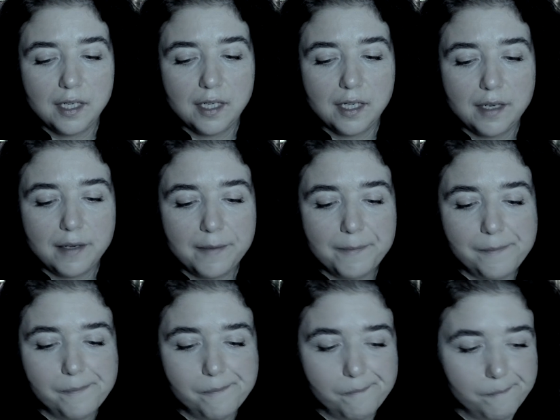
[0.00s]

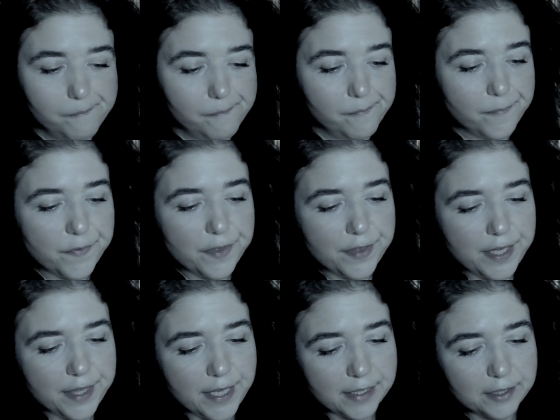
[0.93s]
The
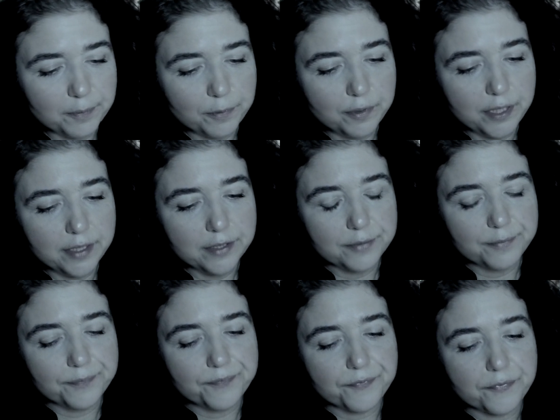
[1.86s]
next point
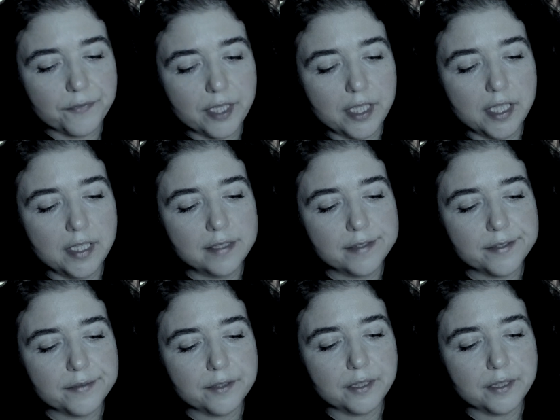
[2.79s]
is